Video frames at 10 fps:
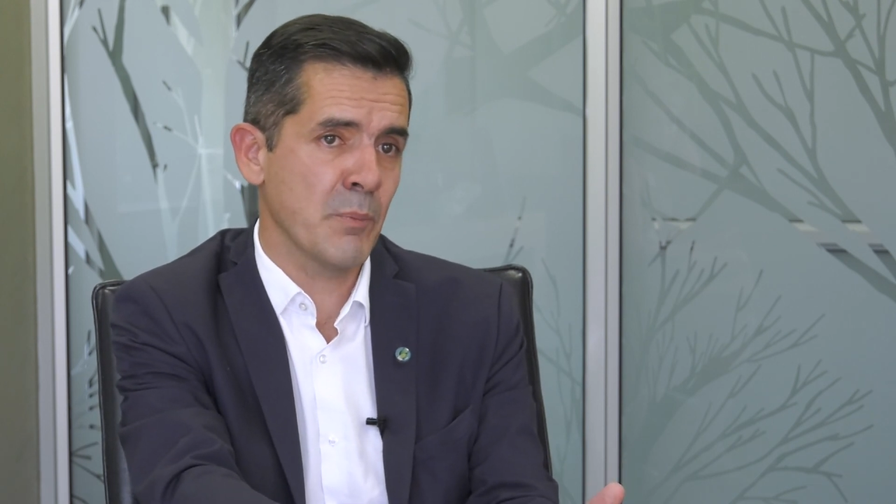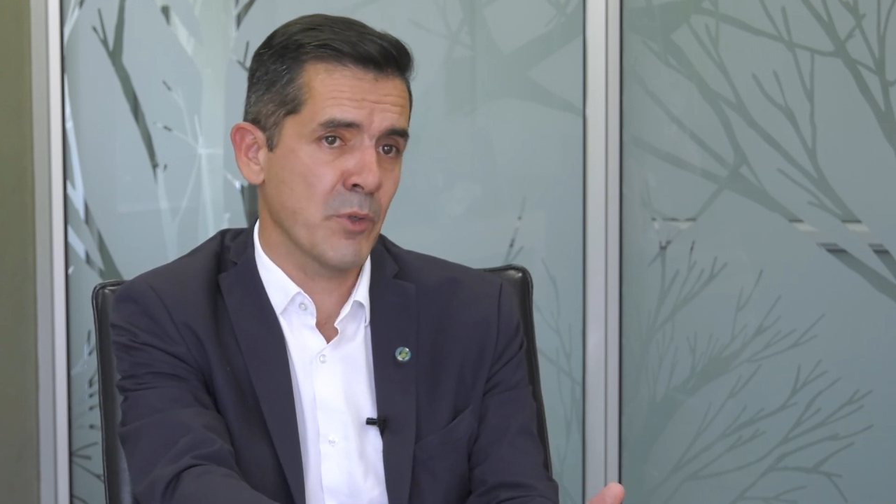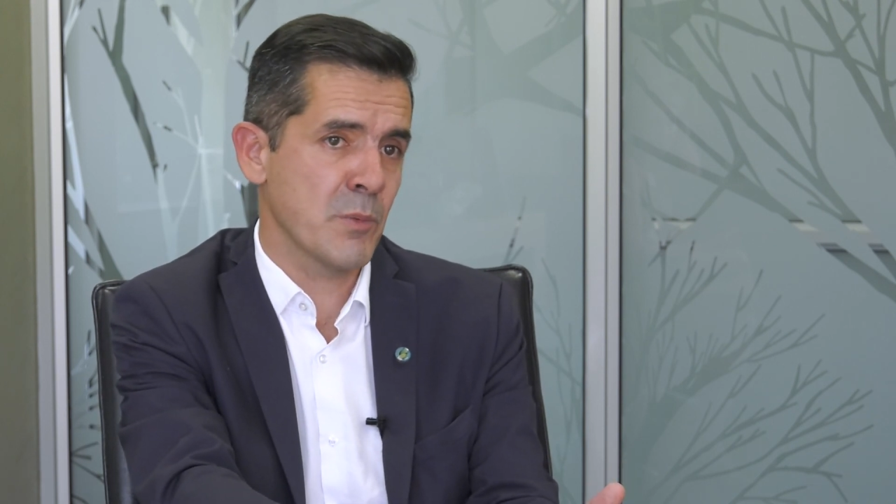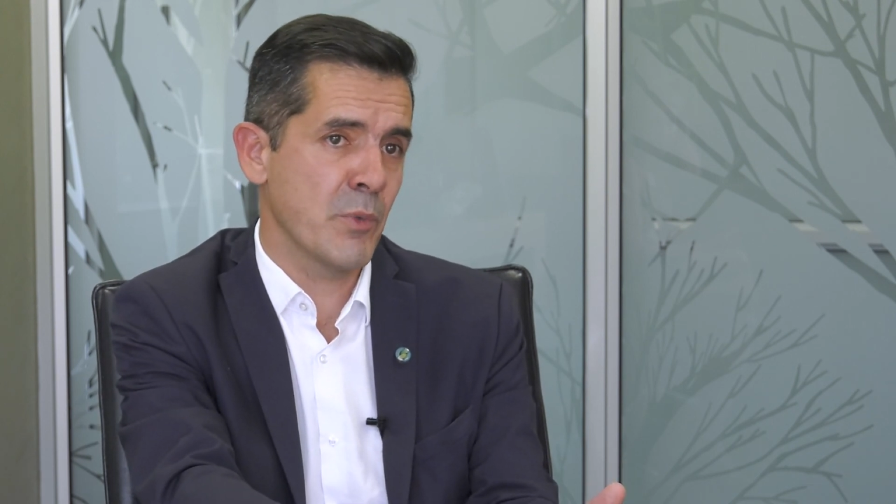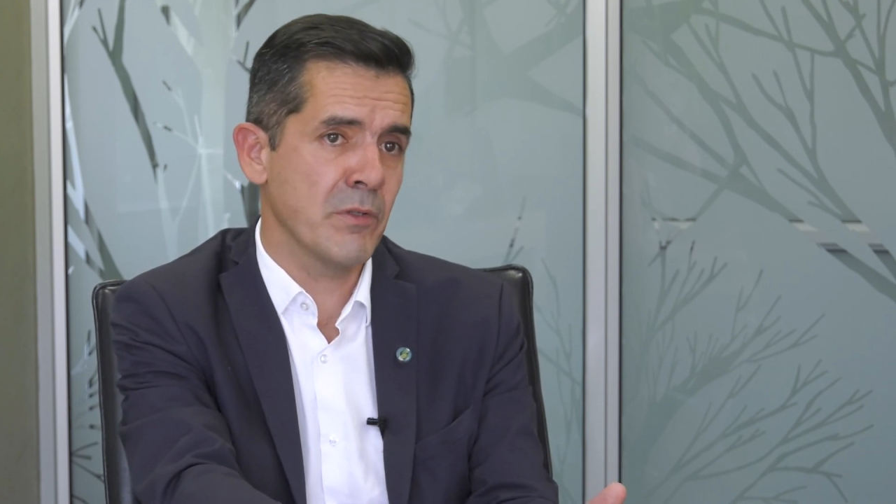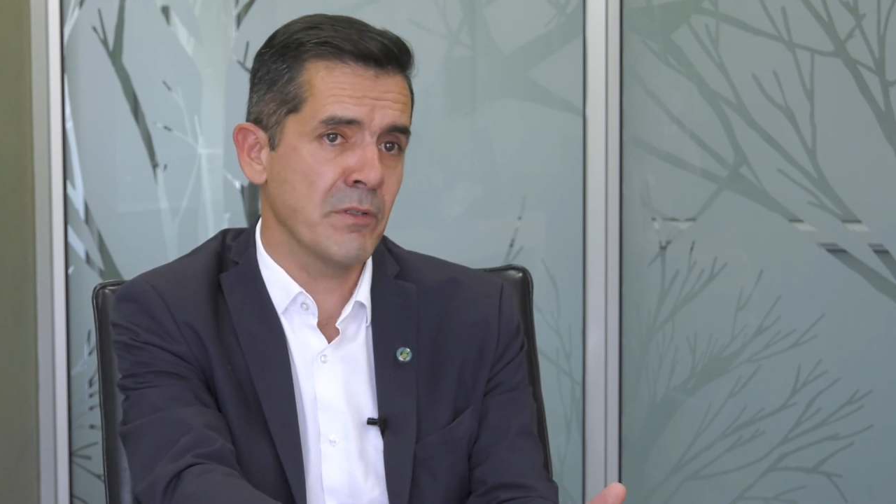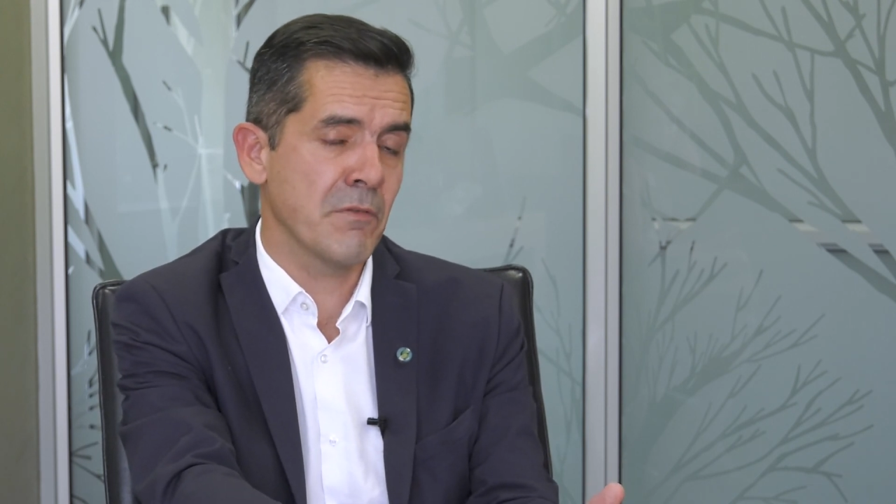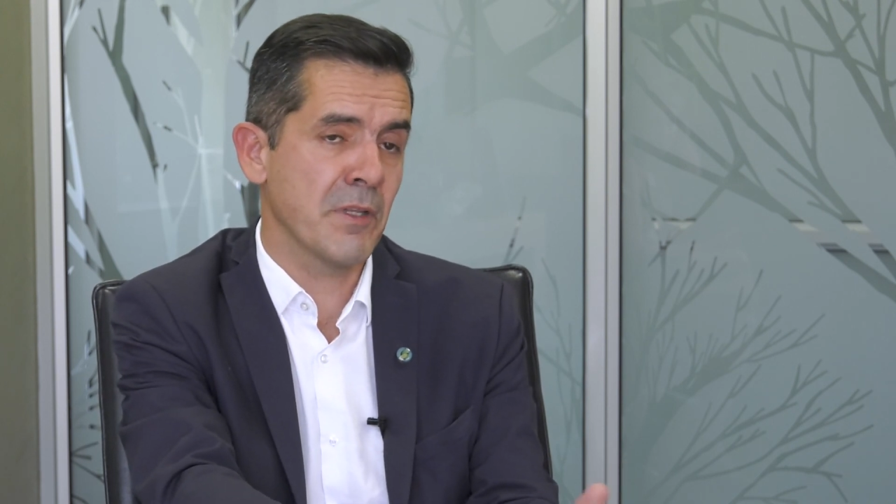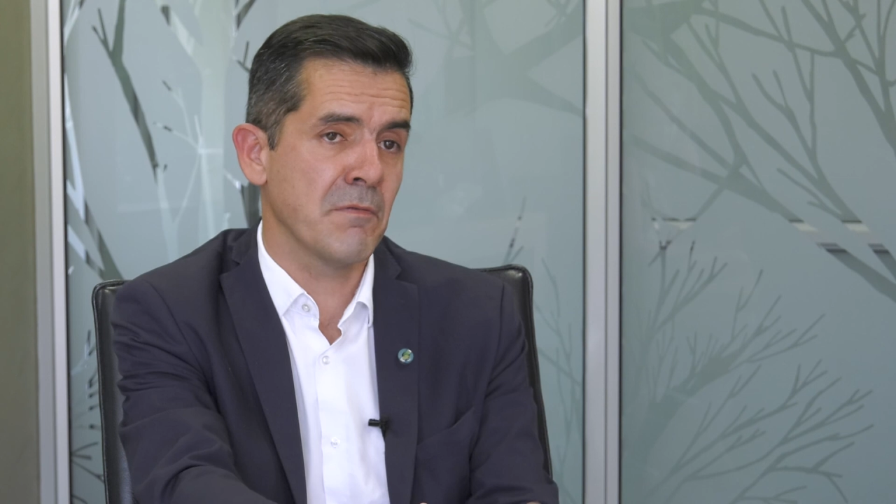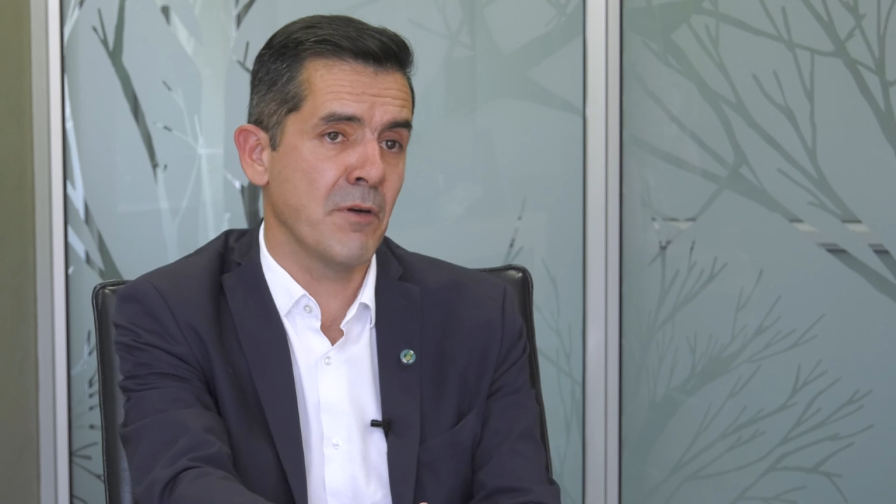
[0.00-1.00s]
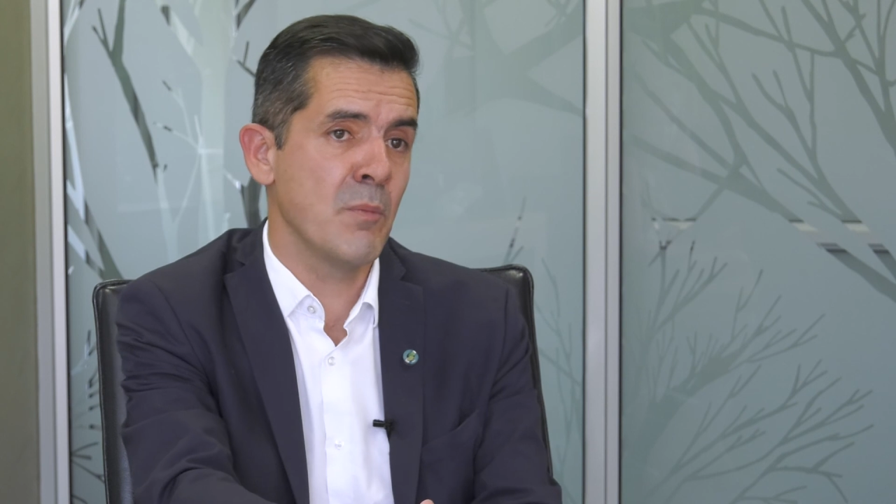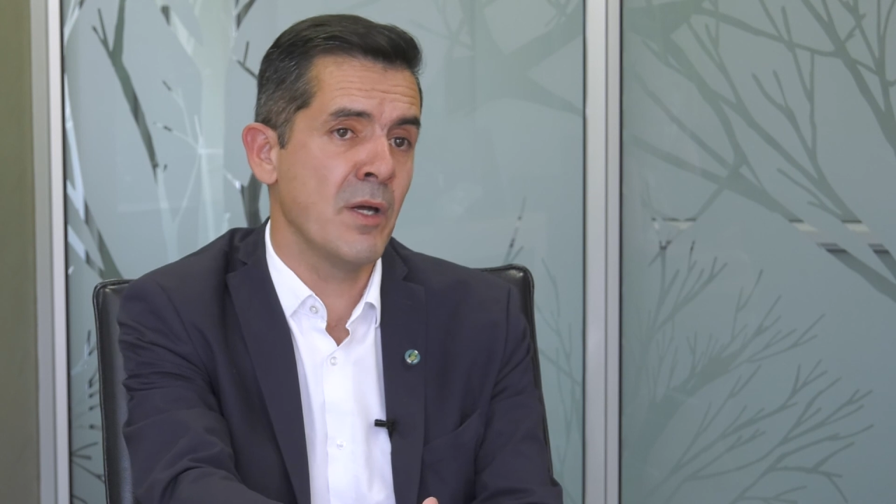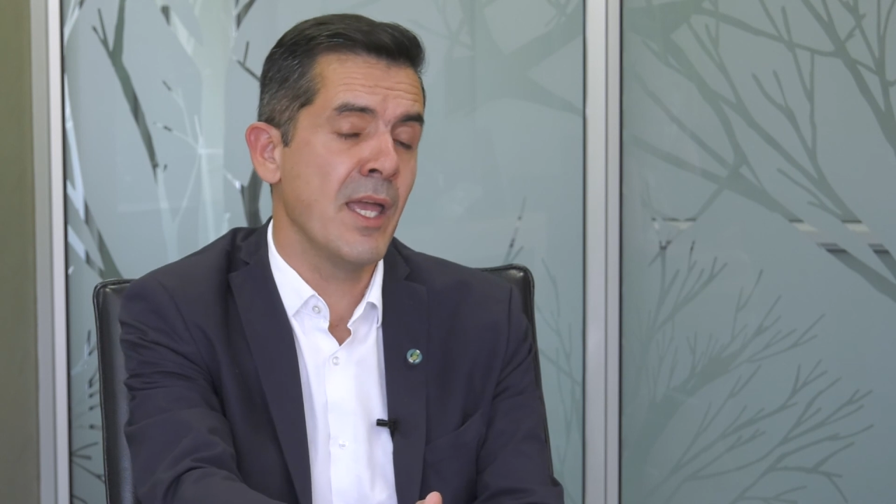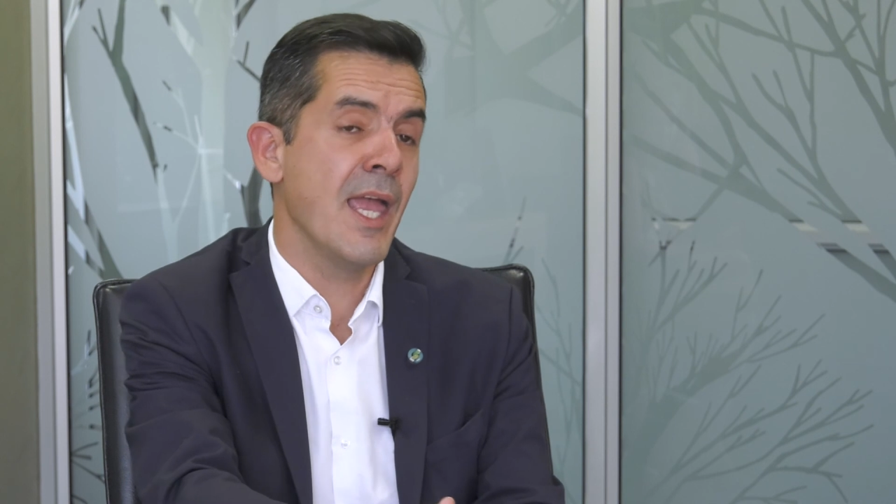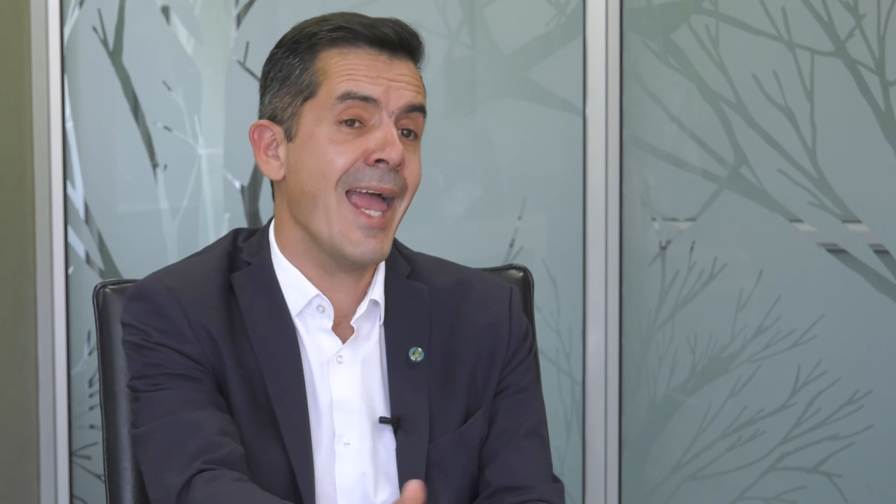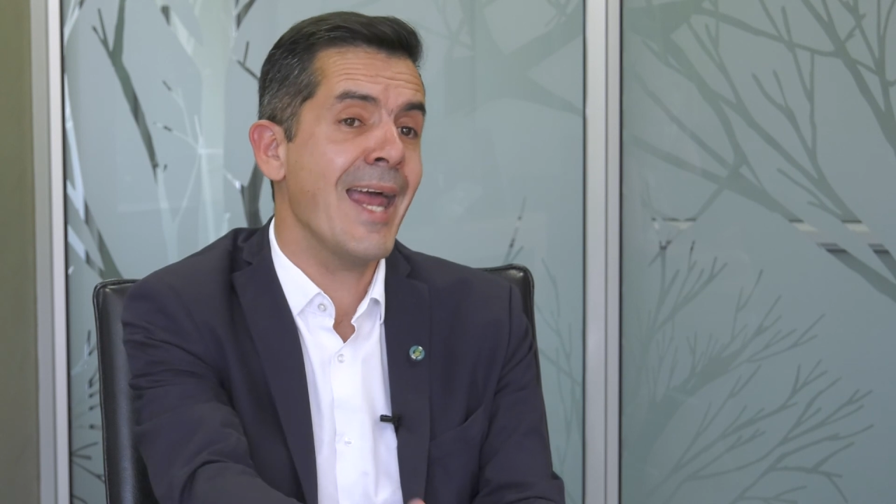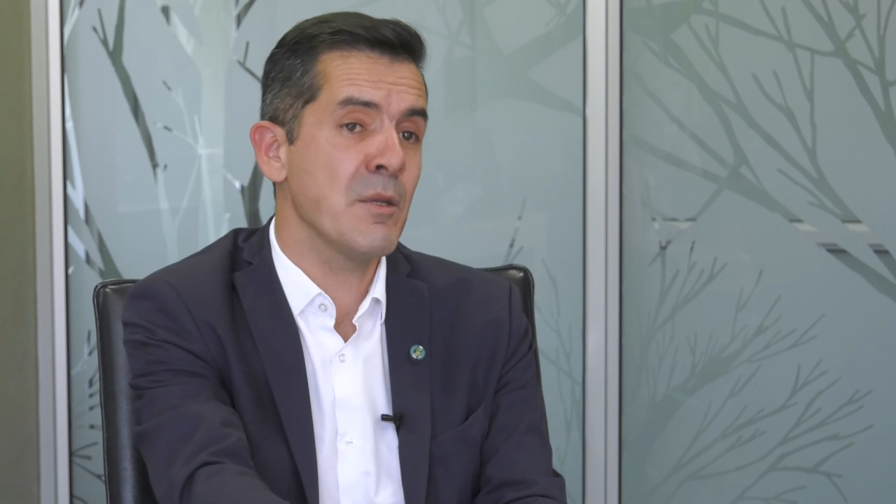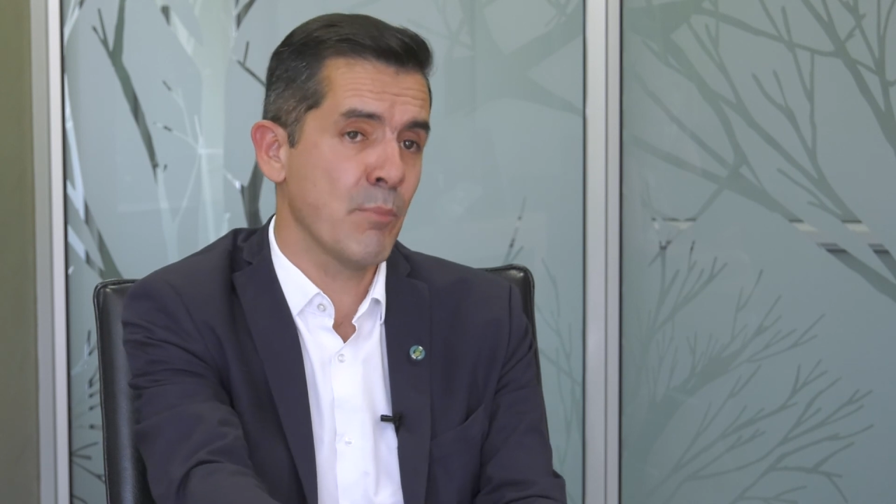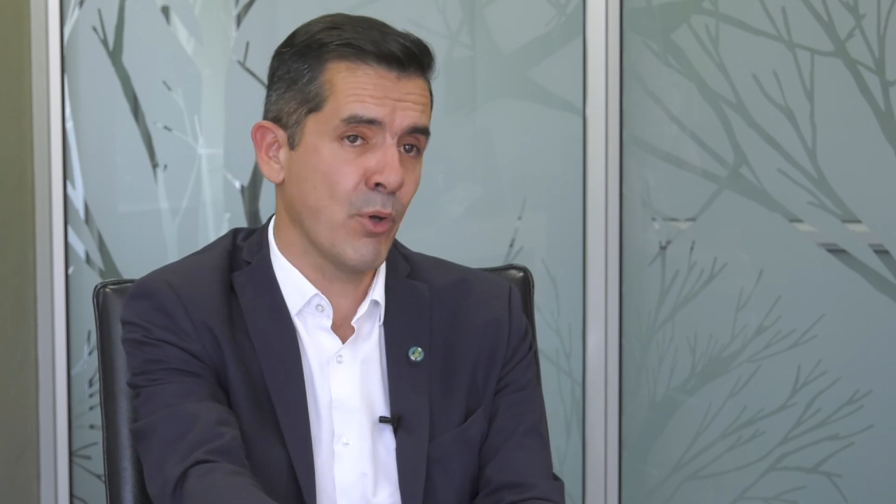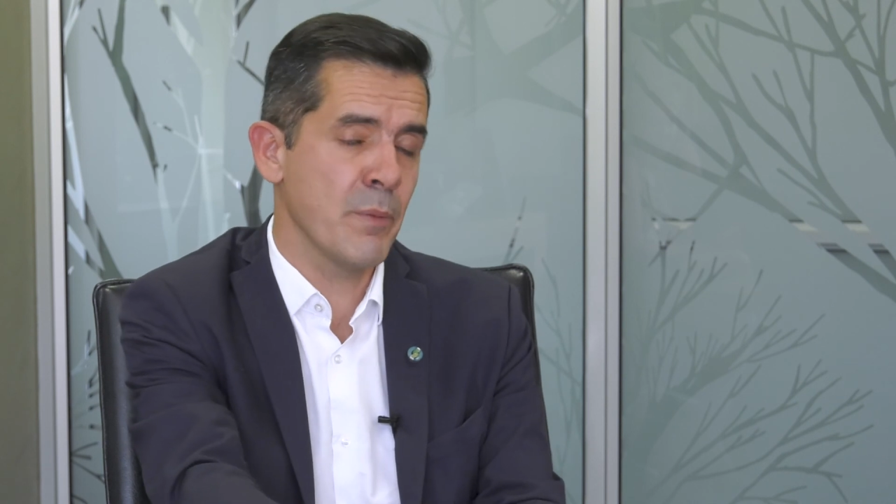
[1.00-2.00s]
prosperity for that farmer and
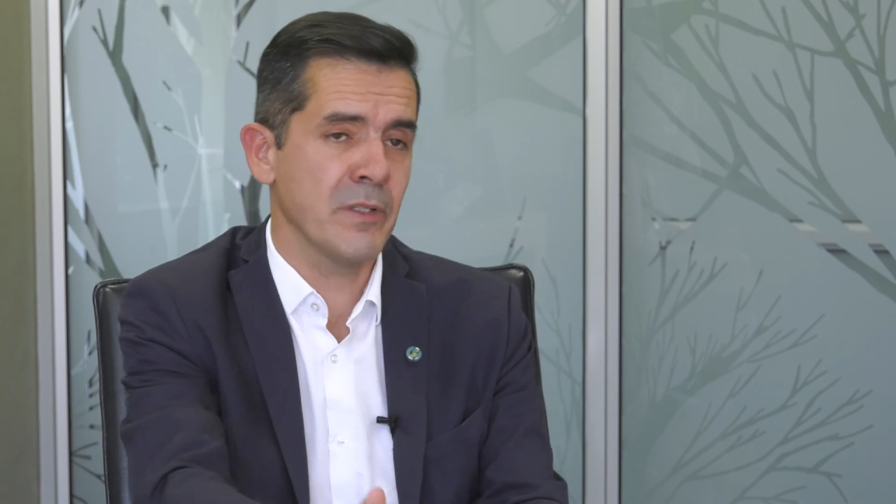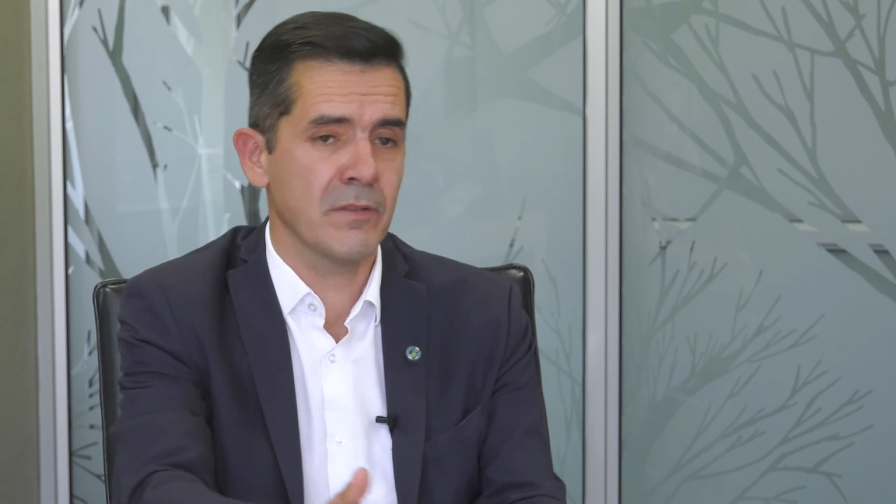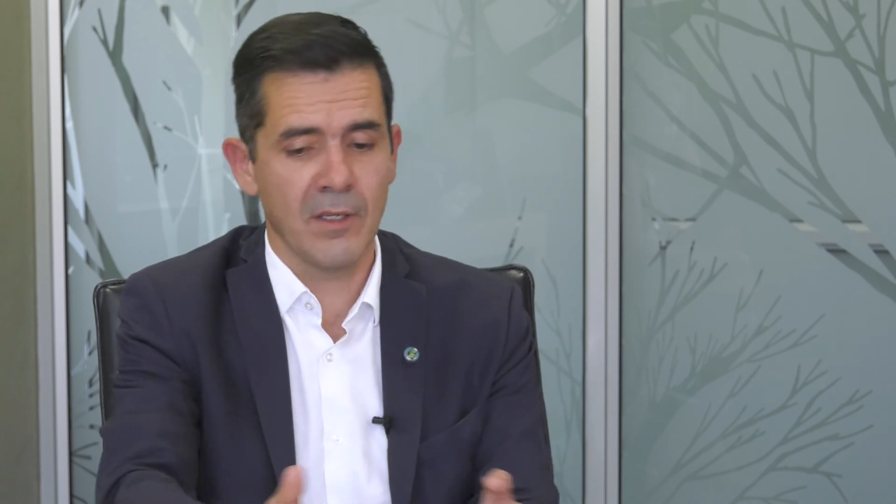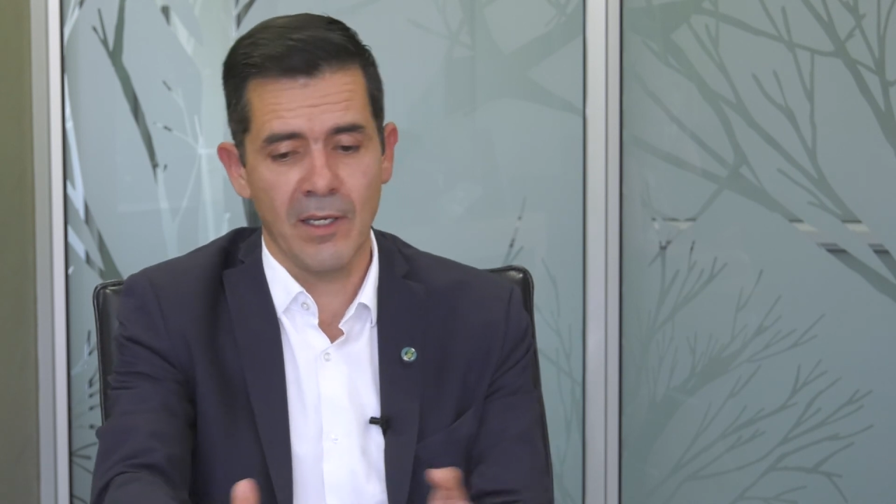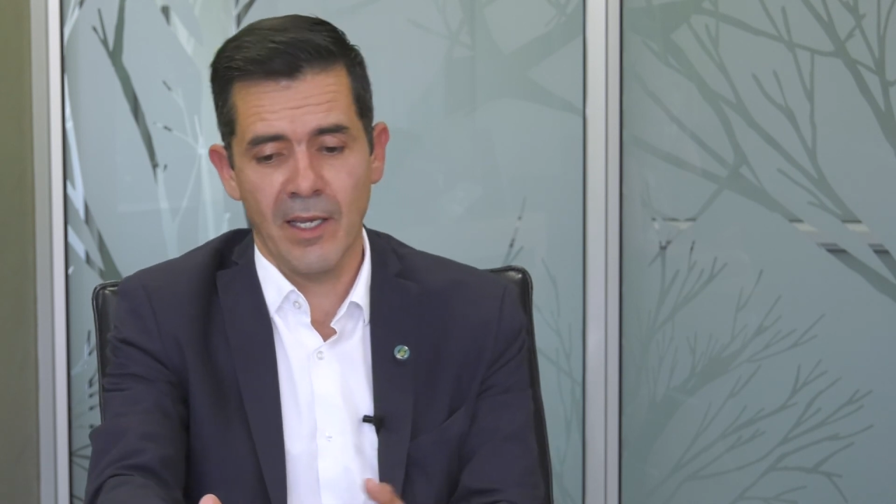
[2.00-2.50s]
employment.